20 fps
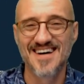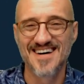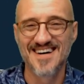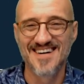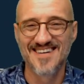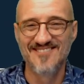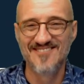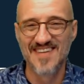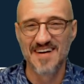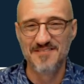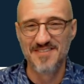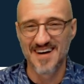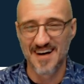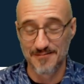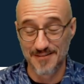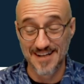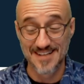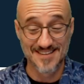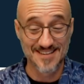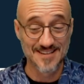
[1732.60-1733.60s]
Maybe I
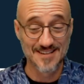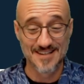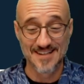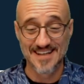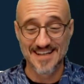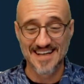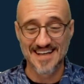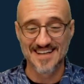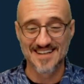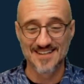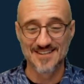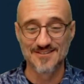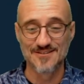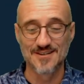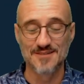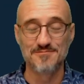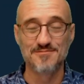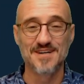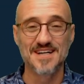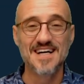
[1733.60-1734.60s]
might tell you you can't do
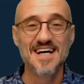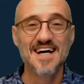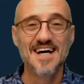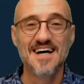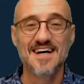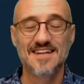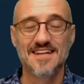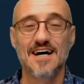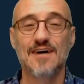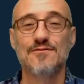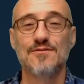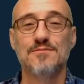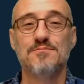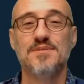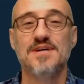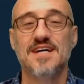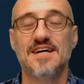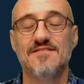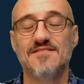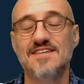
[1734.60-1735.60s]
it, but that would
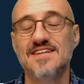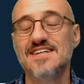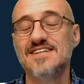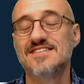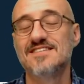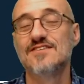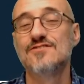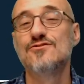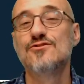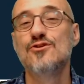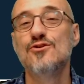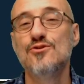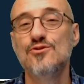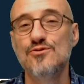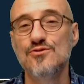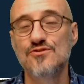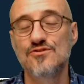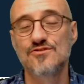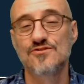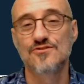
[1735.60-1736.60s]
be at least a
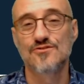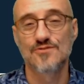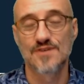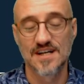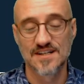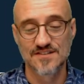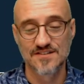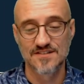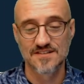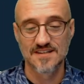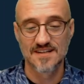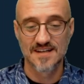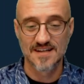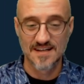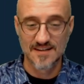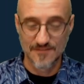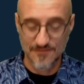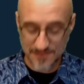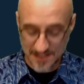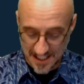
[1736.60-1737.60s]
2 stress
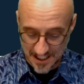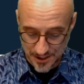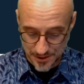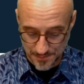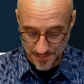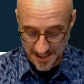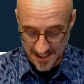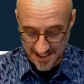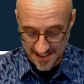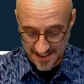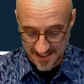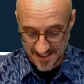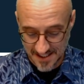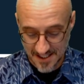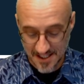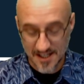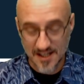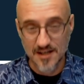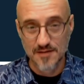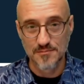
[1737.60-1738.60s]
flashback.
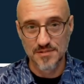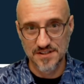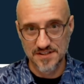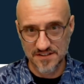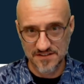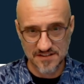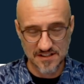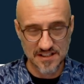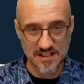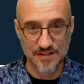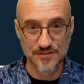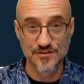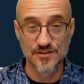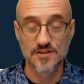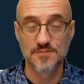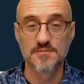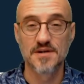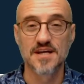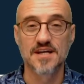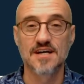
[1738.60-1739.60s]
But this allows you
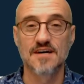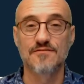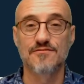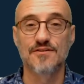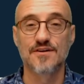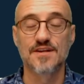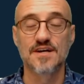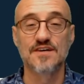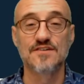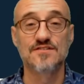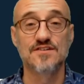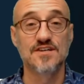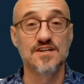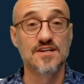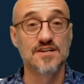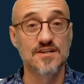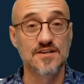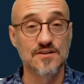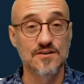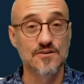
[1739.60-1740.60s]
to make up for things that
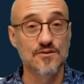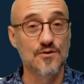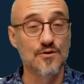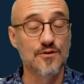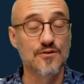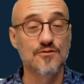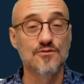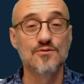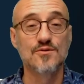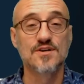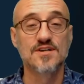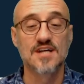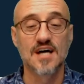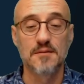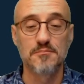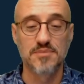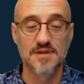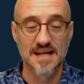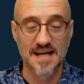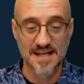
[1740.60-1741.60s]
you didn't go through in
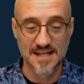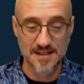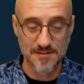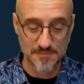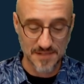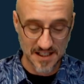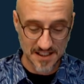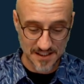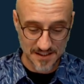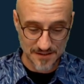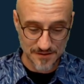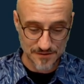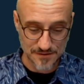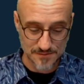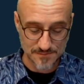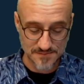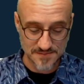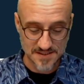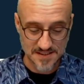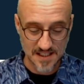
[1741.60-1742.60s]
that planning mechanism.